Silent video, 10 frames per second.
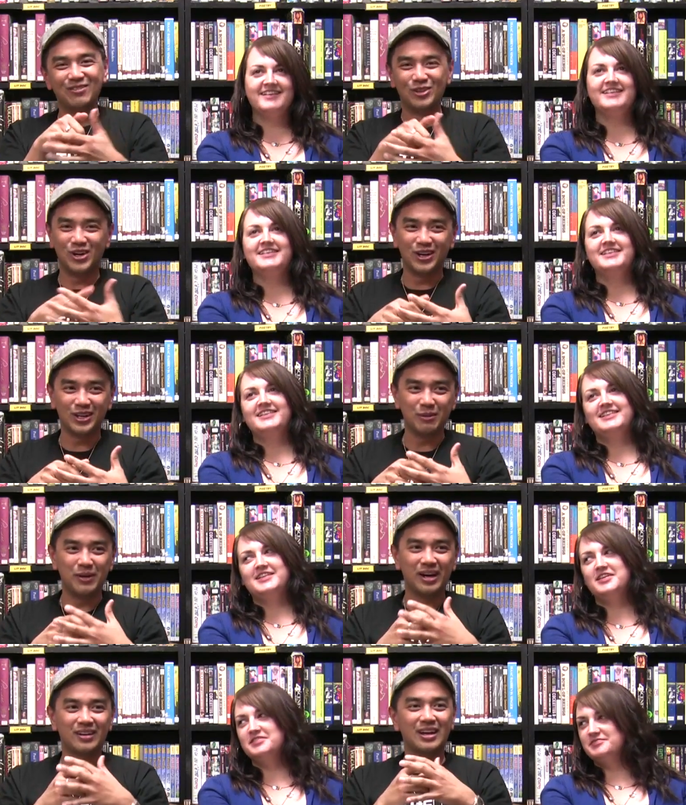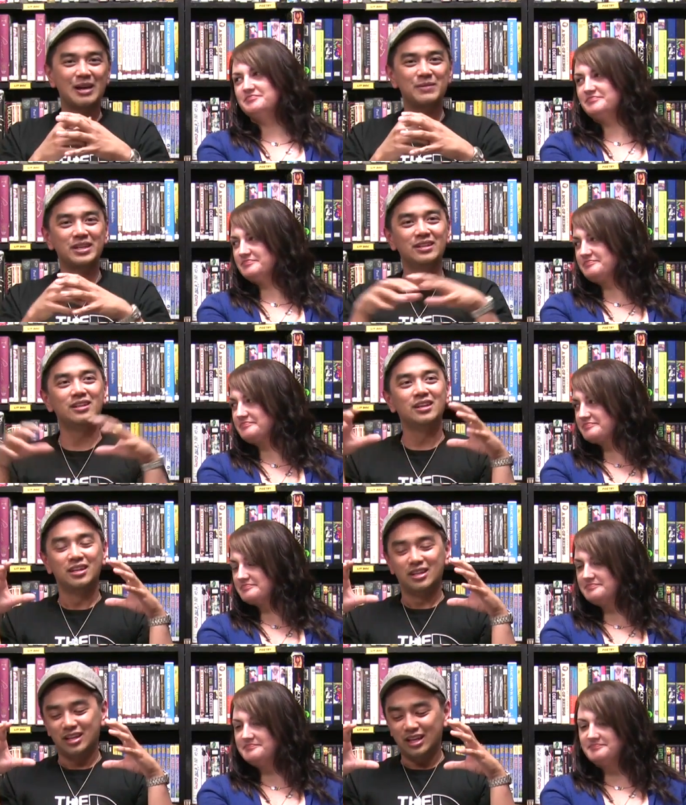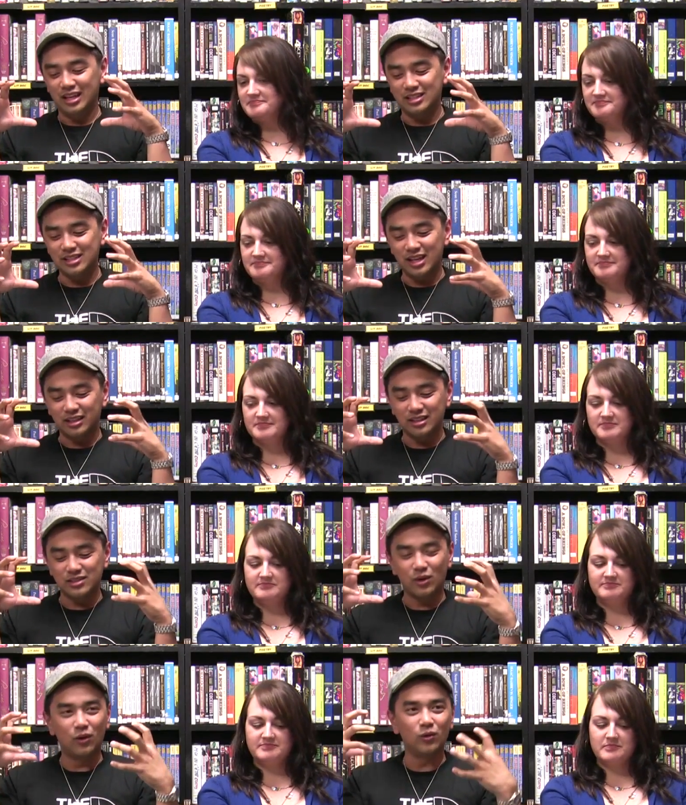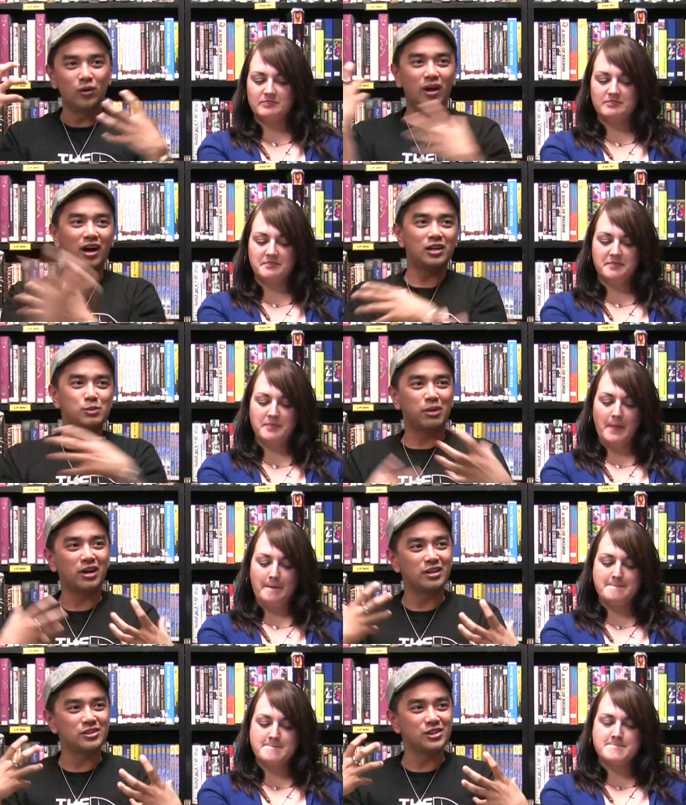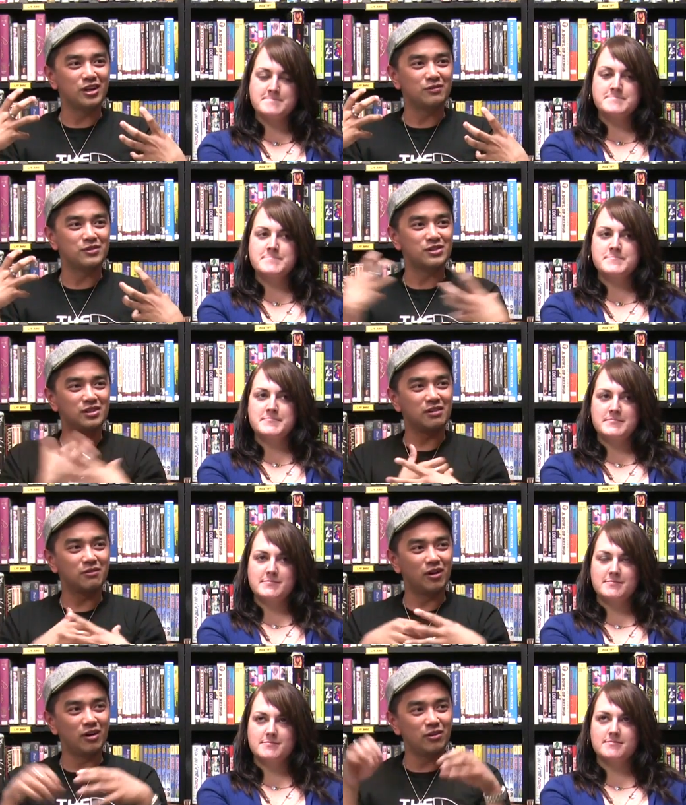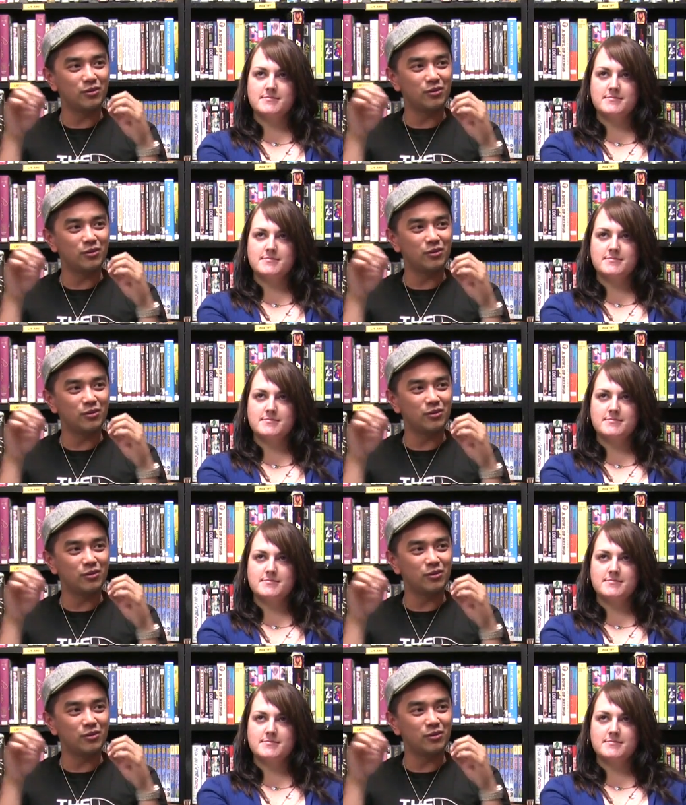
Speaker 1: we're talking about. I mean, it's like this whole hodgepodge of stuff all